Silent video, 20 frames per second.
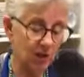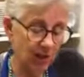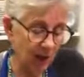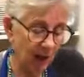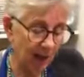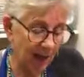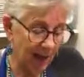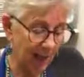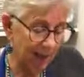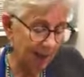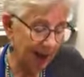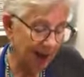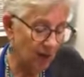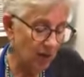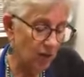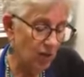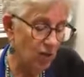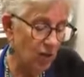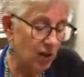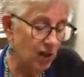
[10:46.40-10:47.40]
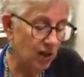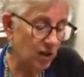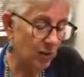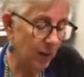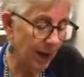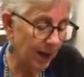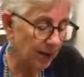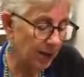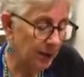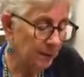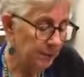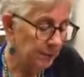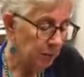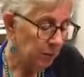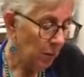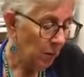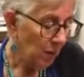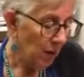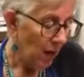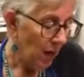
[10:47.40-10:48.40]
some cheese on it and let the cheese
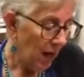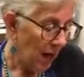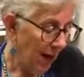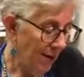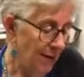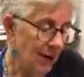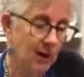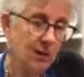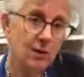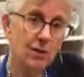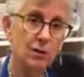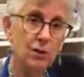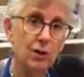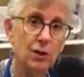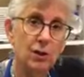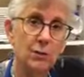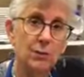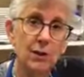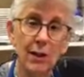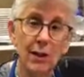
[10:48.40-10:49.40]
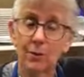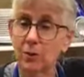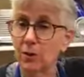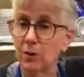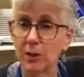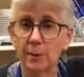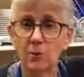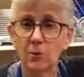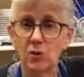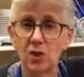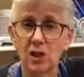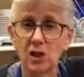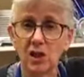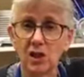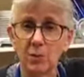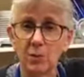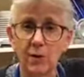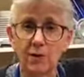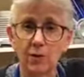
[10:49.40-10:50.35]
melt. I've also cubed up cream